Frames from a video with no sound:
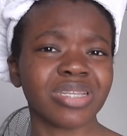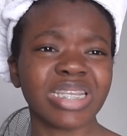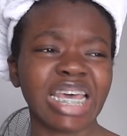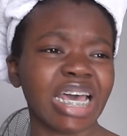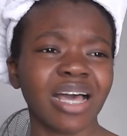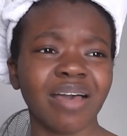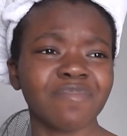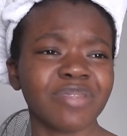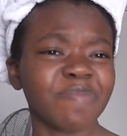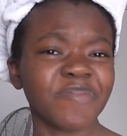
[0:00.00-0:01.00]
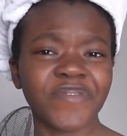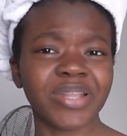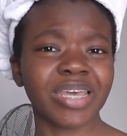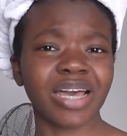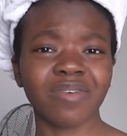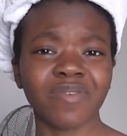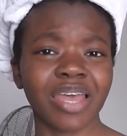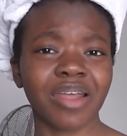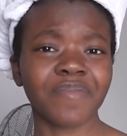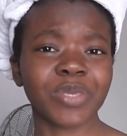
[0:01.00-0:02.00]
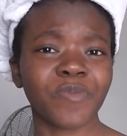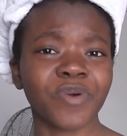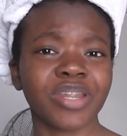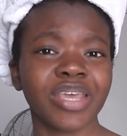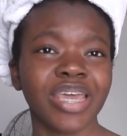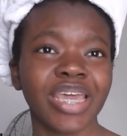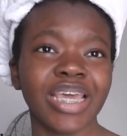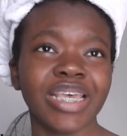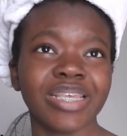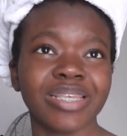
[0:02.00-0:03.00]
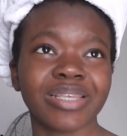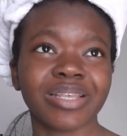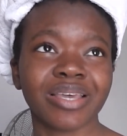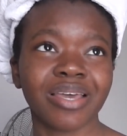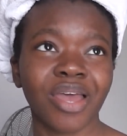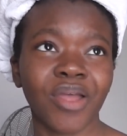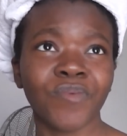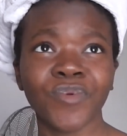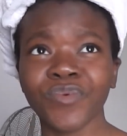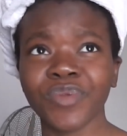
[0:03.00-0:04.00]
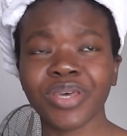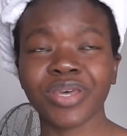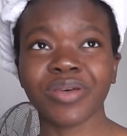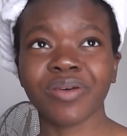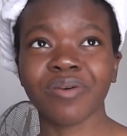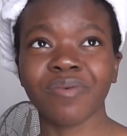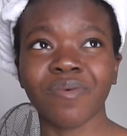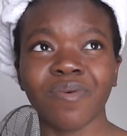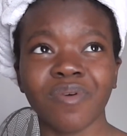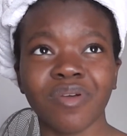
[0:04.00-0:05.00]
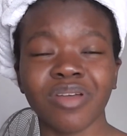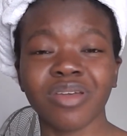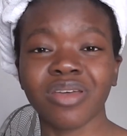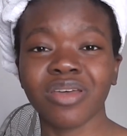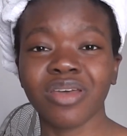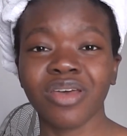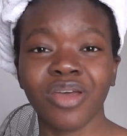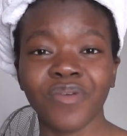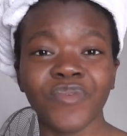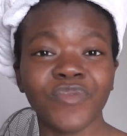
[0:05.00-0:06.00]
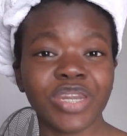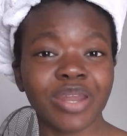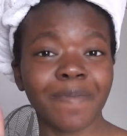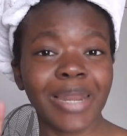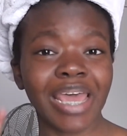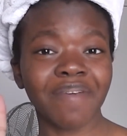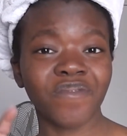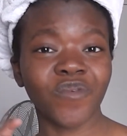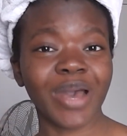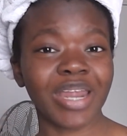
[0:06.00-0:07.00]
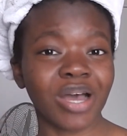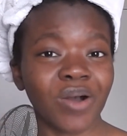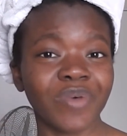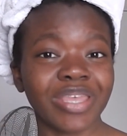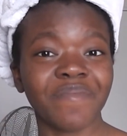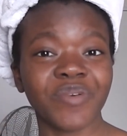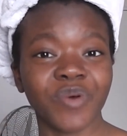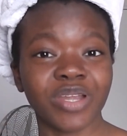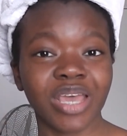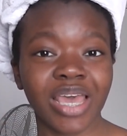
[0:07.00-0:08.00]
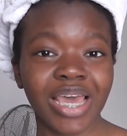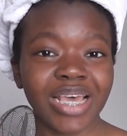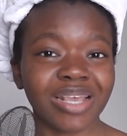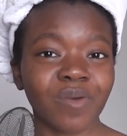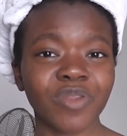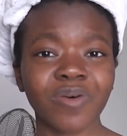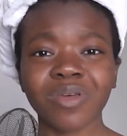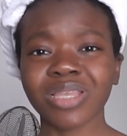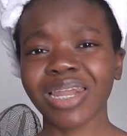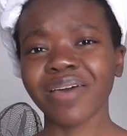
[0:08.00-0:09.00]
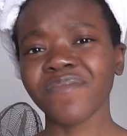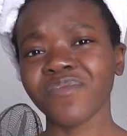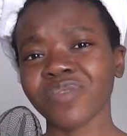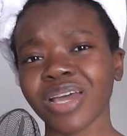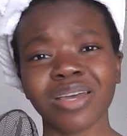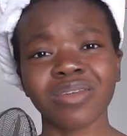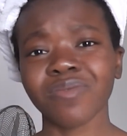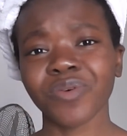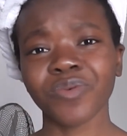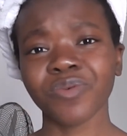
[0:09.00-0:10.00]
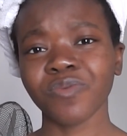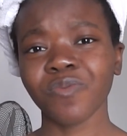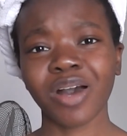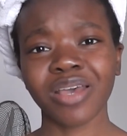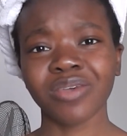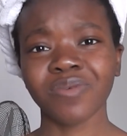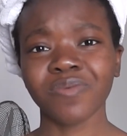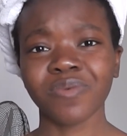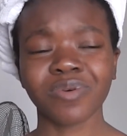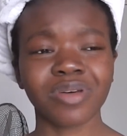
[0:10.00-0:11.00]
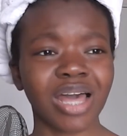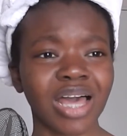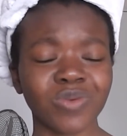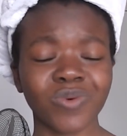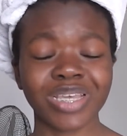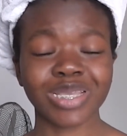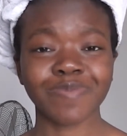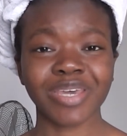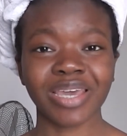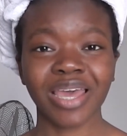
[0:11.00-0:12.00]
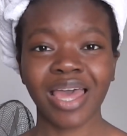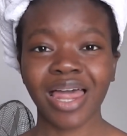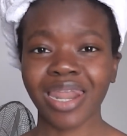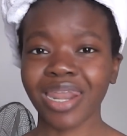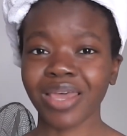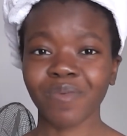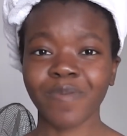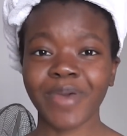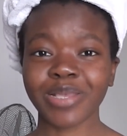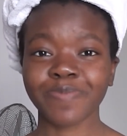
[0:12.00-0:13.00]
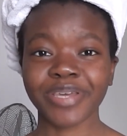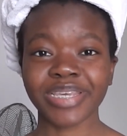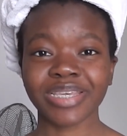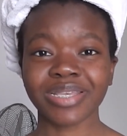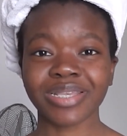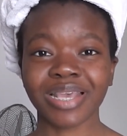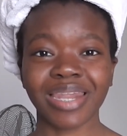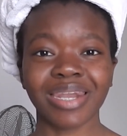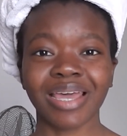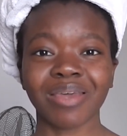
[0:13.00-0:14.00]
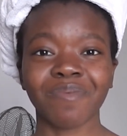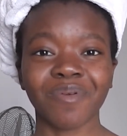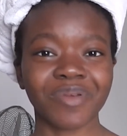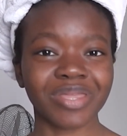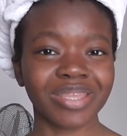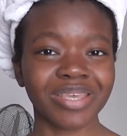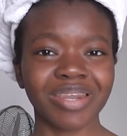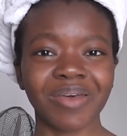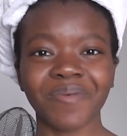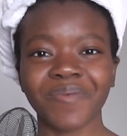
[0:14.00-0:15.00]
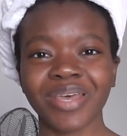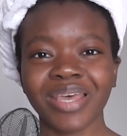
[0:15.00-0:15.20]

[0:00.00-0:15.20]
nah. I'm I'm not feeling it. I don't care if someone is rude or rude in a playful manner with everyone. It's like we're not on that level. Like I don't know you. Why are you uh, talking to me like we're best buddies and like we're on you know